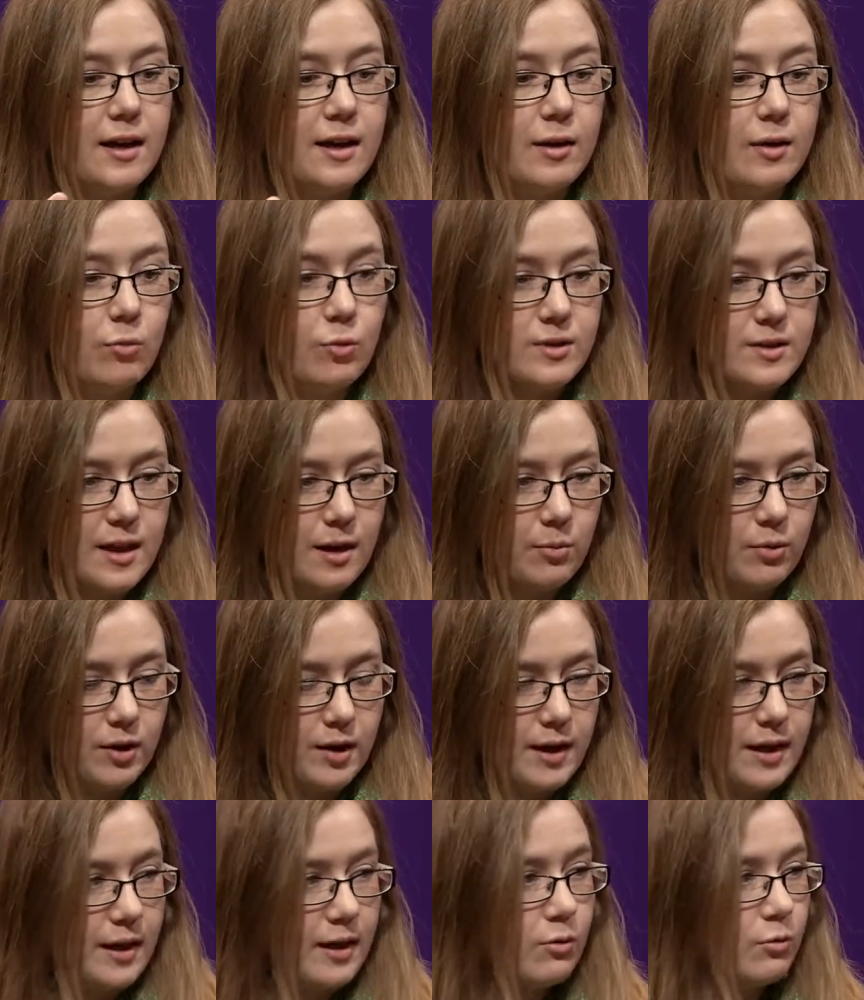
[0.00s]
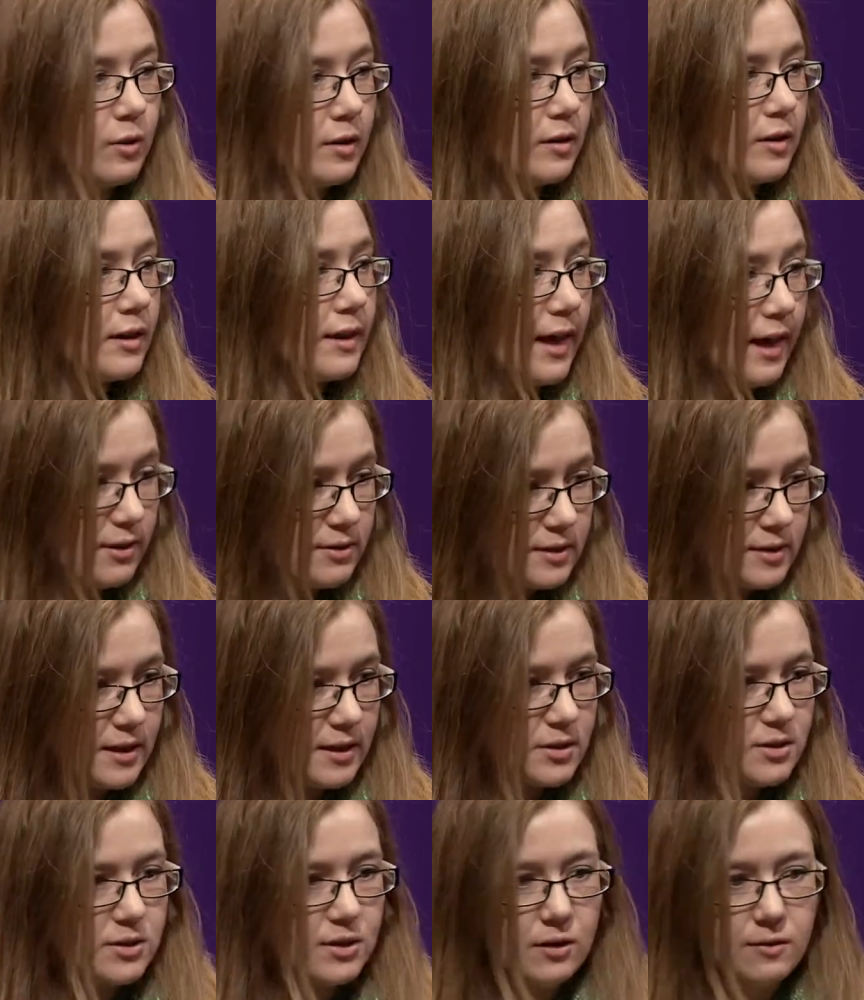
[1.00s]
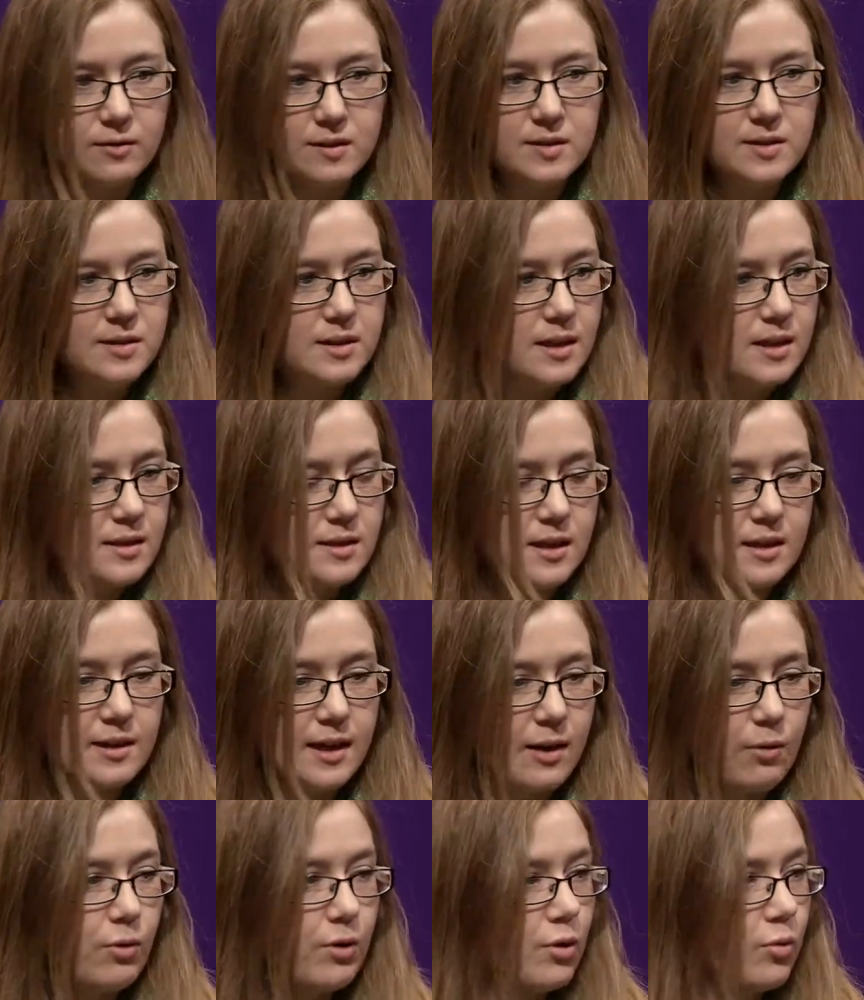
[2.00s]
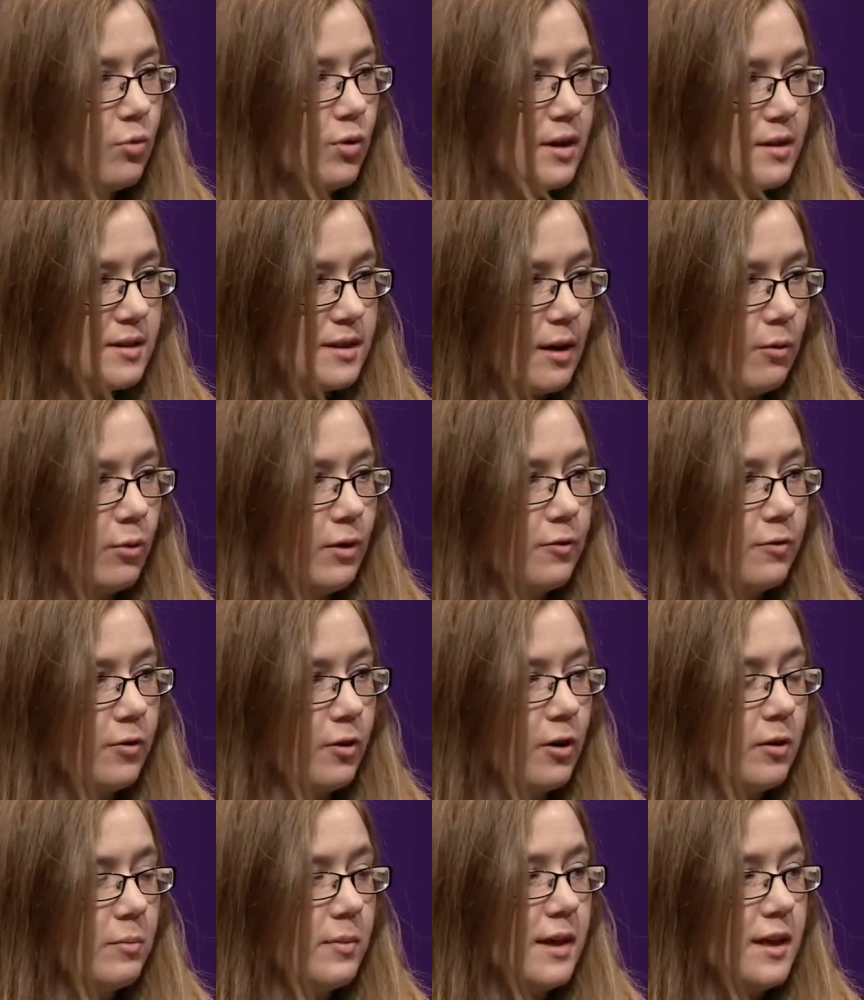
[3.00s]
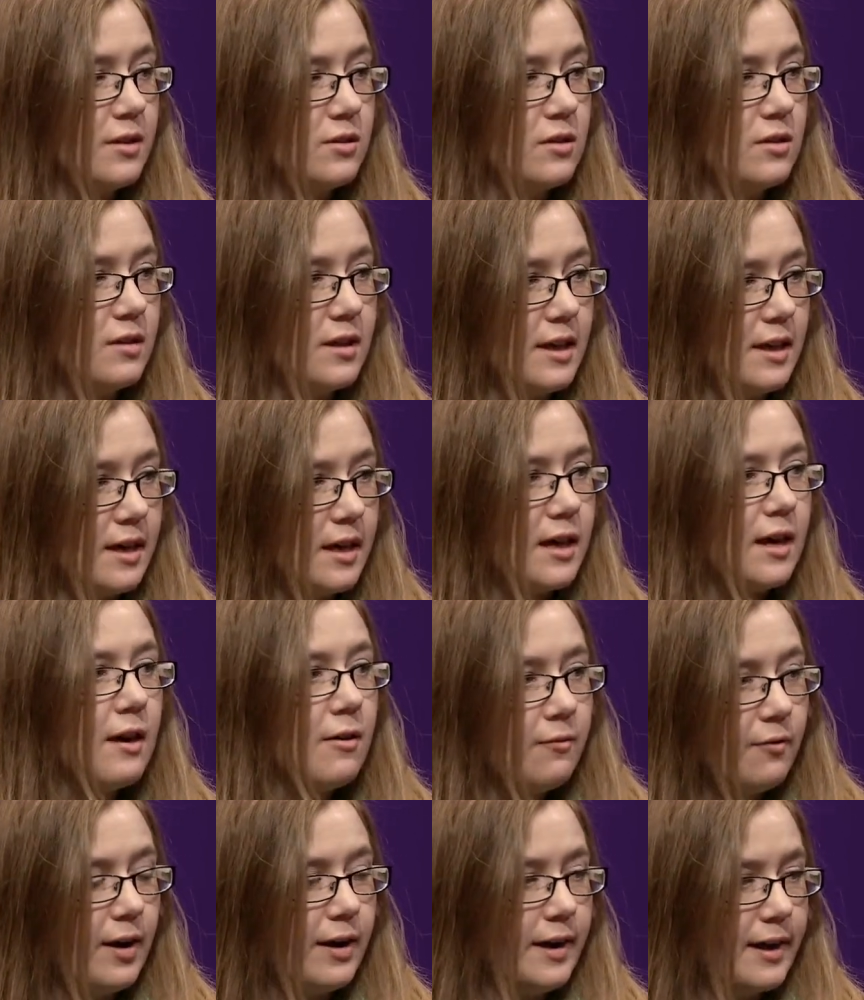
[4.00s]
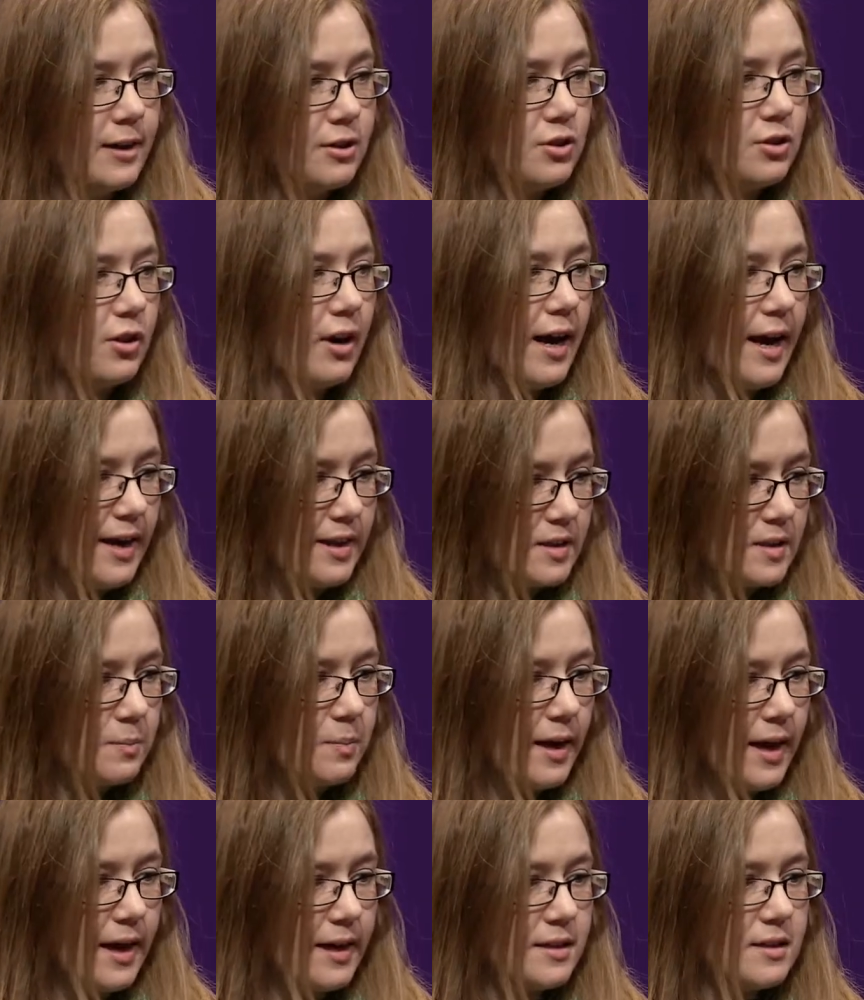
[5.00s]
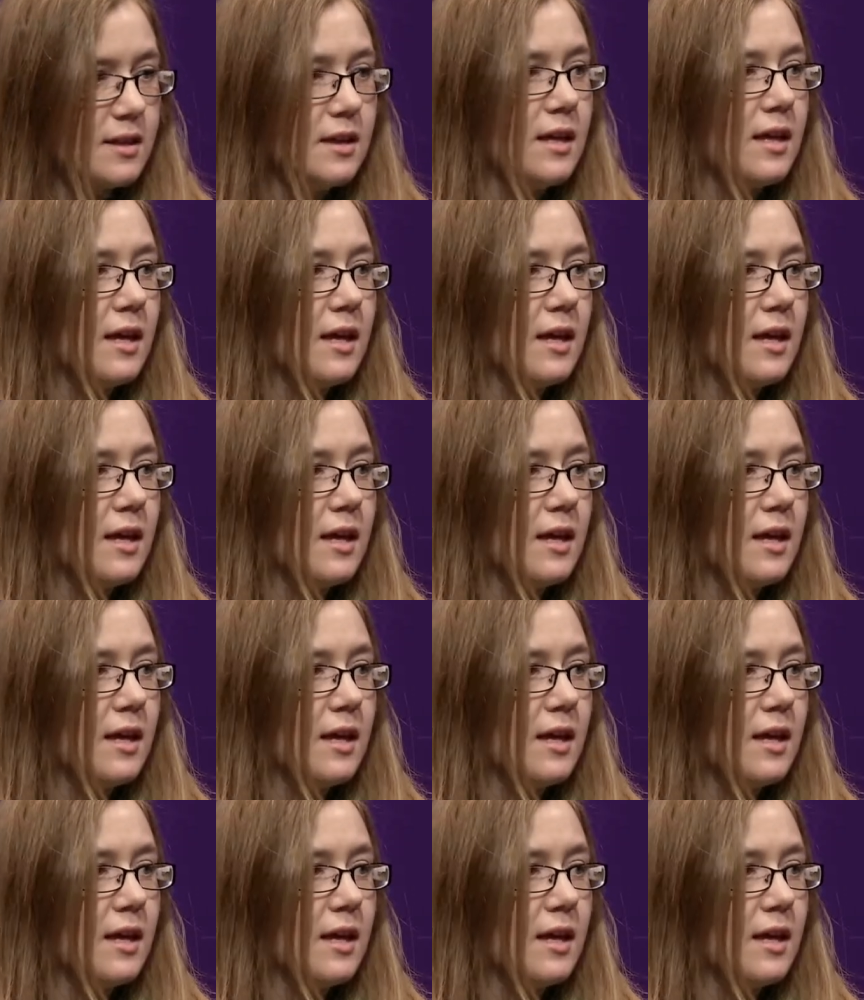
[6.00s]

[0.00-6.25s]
was able to get counseling services, and they were the ones that referred me to the financial aspect